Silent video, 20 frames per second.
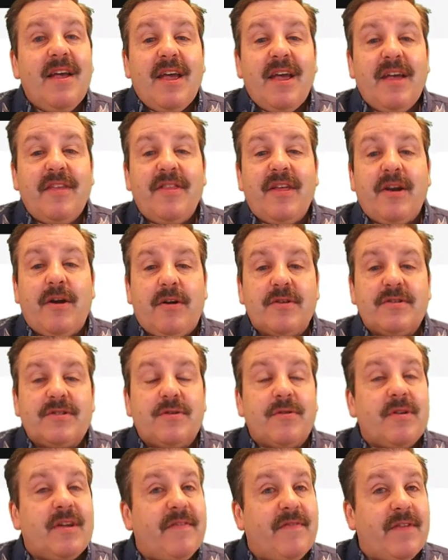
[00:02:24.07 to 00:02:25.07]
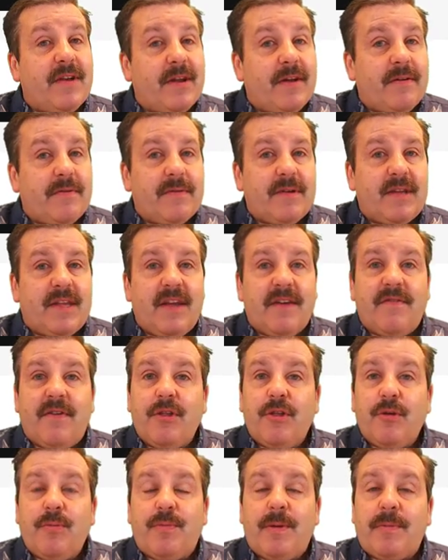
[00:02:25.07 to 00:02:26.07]
and then also give, an, give
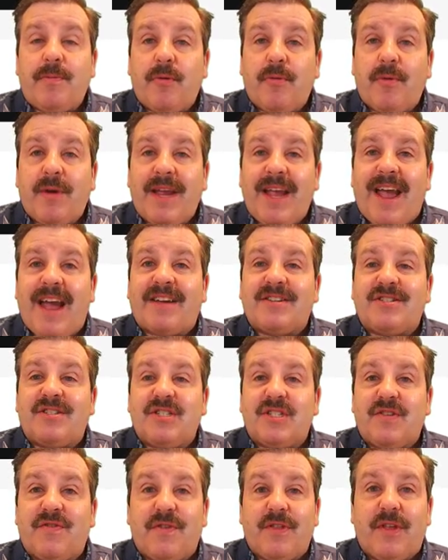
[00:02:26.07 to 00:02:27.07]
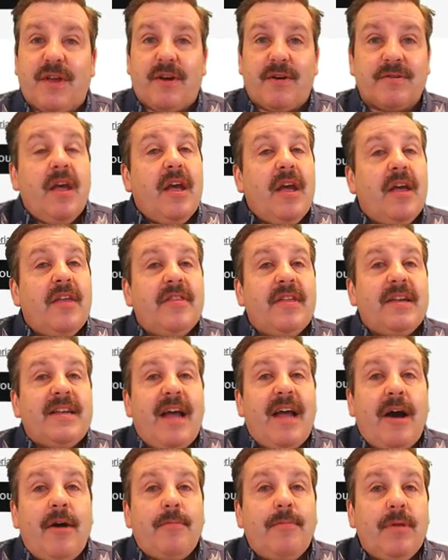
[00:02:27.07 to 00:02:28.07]
other people reaction. actions for theirs. And
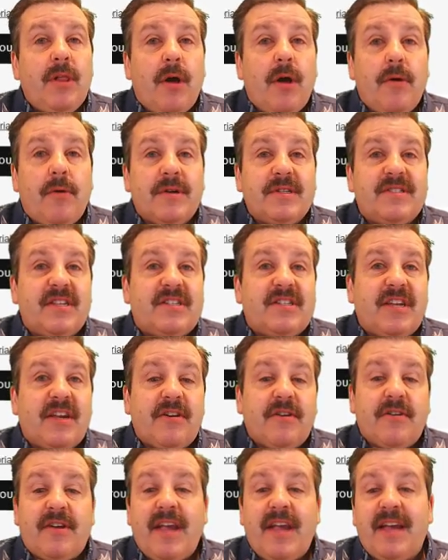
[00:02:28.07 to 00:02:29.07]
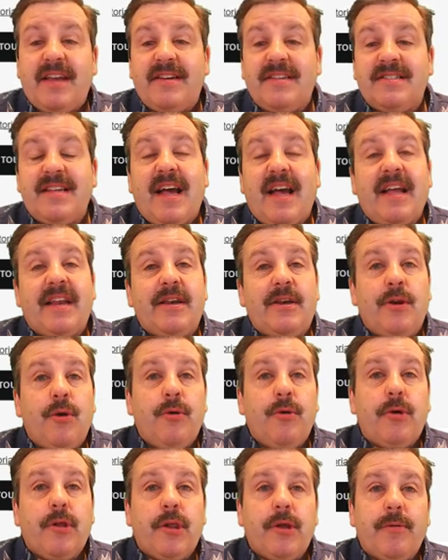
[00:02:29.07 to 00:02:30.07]
then down below is the Tinkercad Design
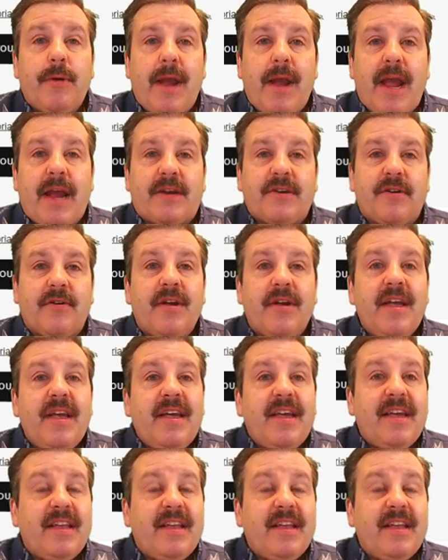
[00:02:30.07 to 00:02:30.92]
Nuclear Reactor.